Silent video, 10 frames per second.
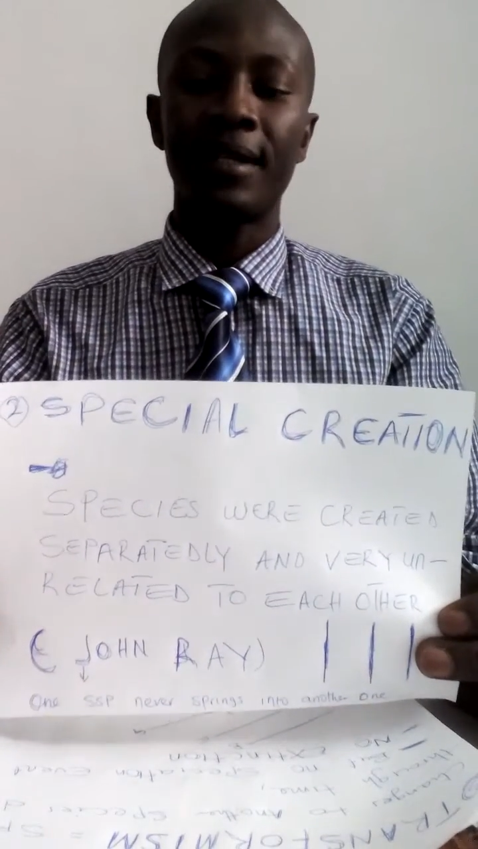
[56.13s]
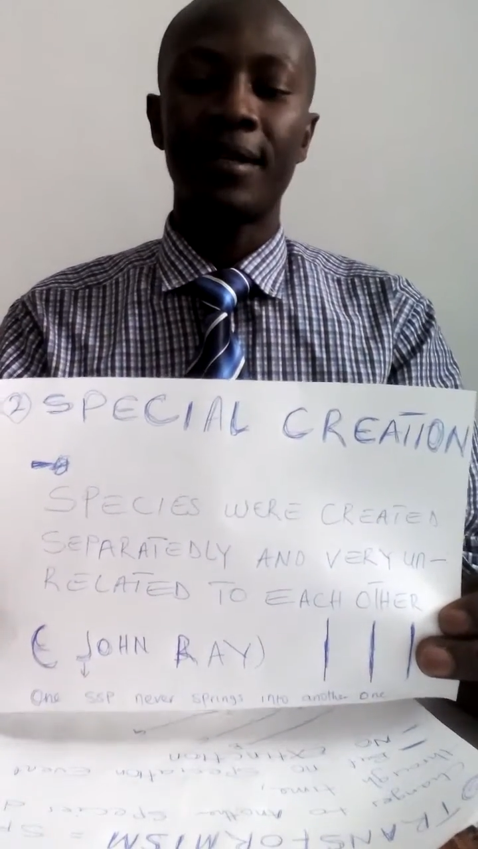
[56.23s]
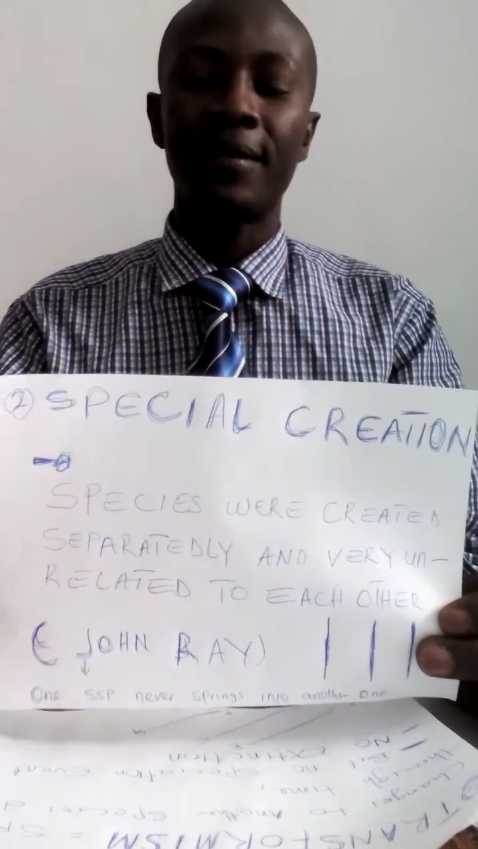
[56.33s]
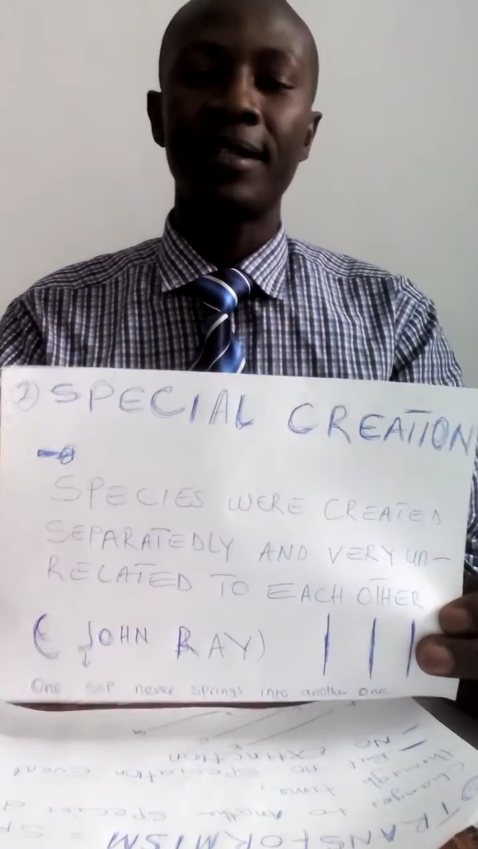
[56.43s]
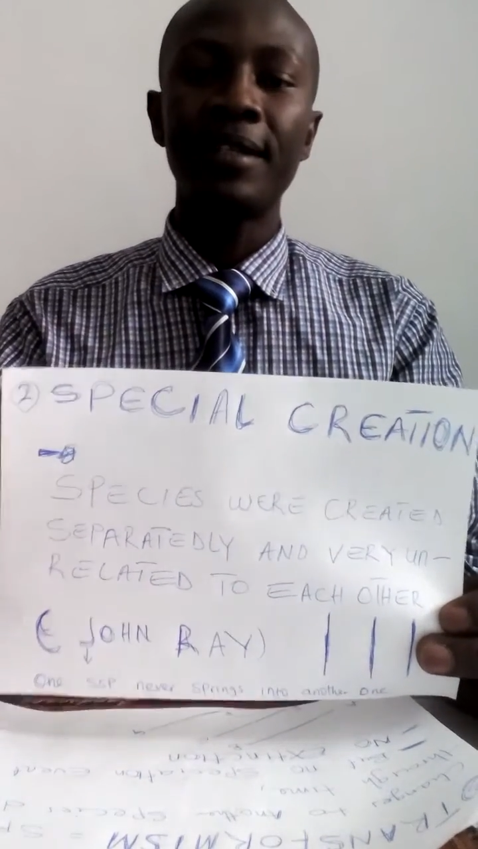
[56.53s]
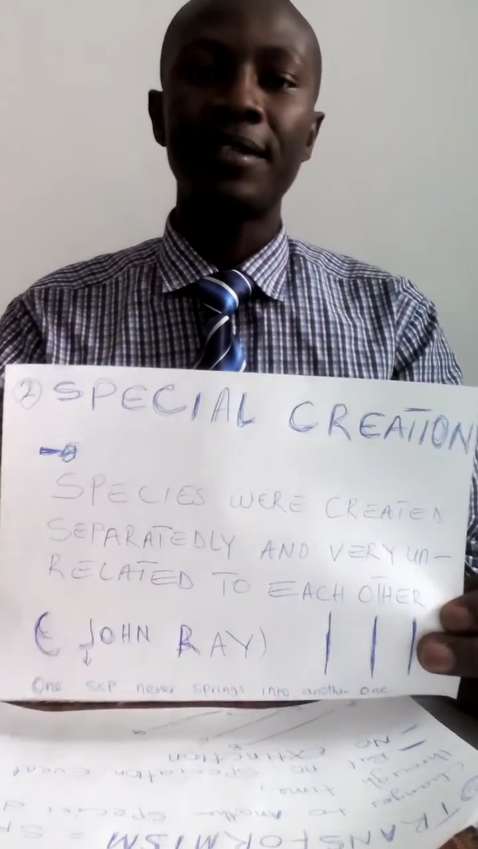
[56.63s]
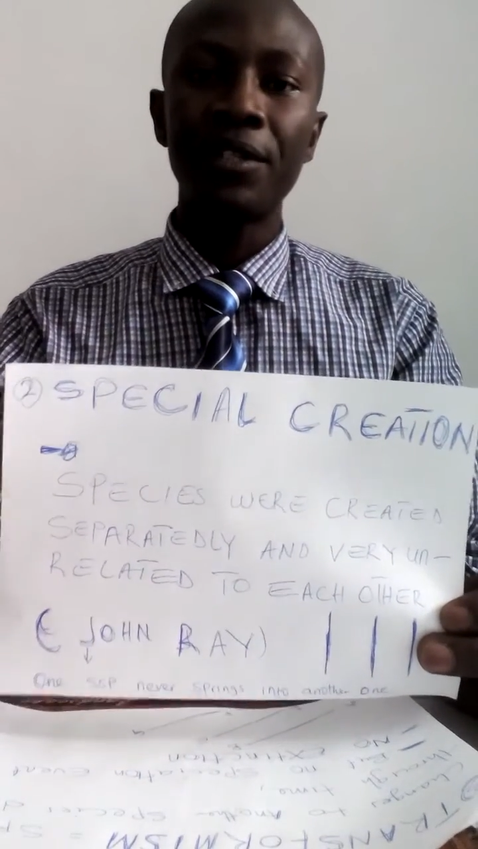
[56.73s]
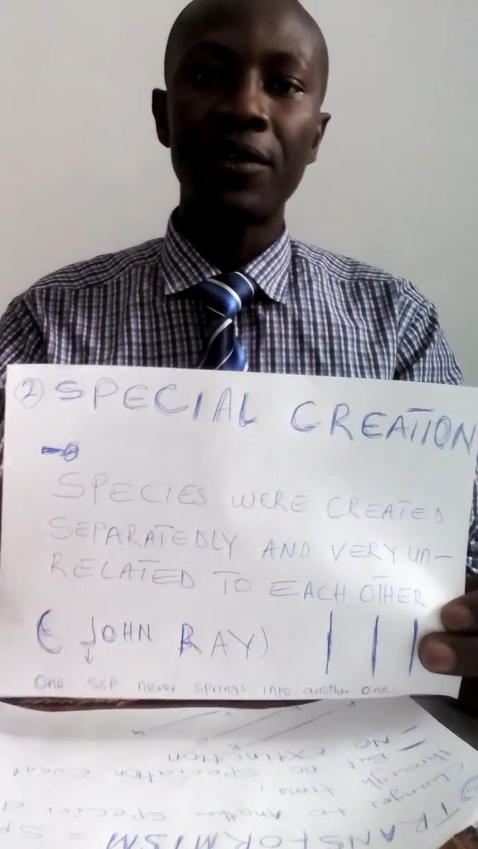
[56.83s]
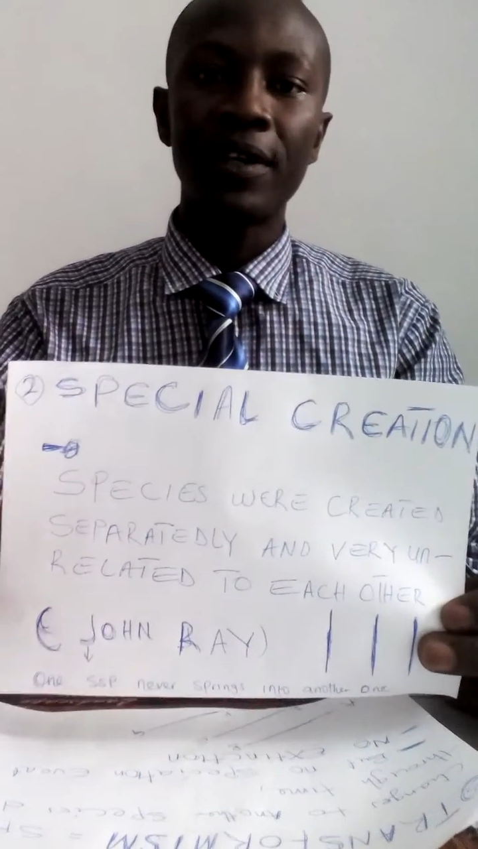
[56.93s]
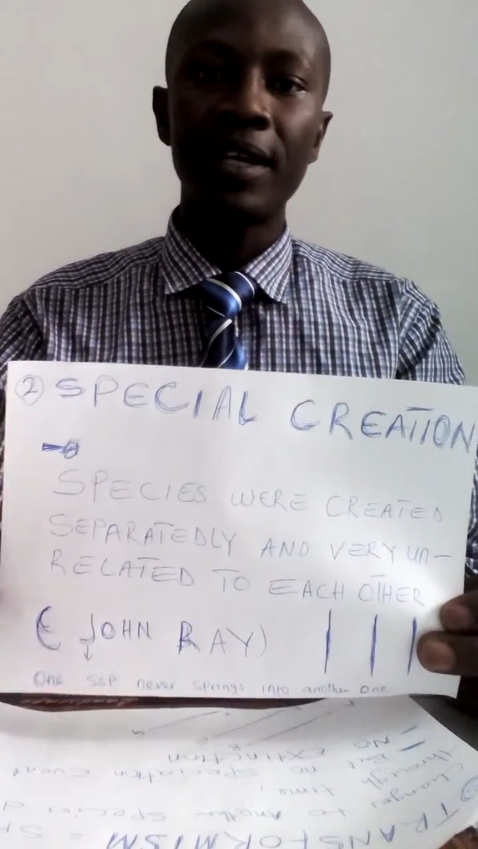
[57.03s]
Now, this
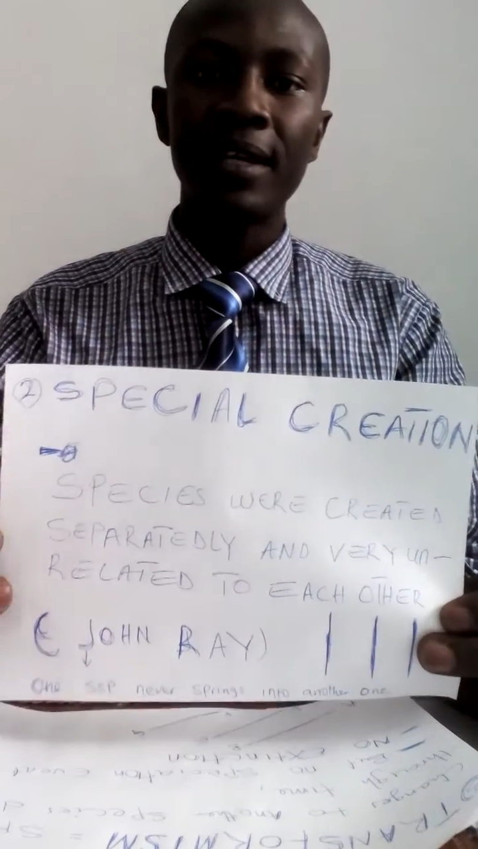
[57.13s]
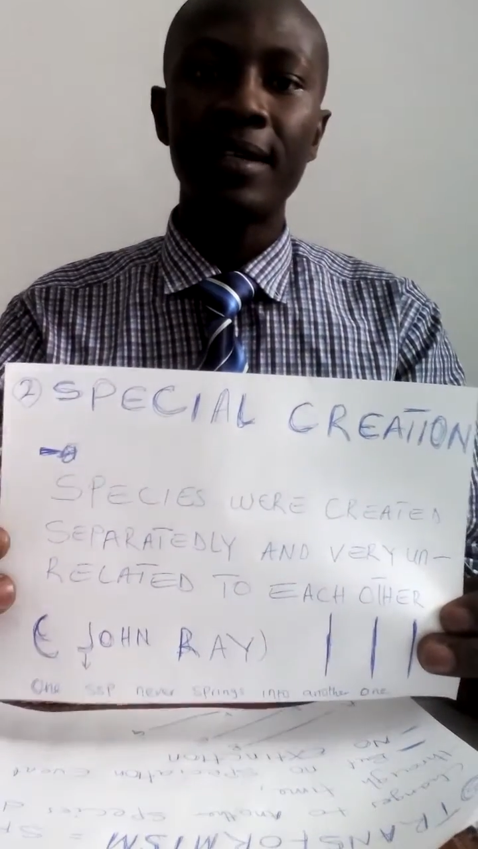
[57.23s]
theory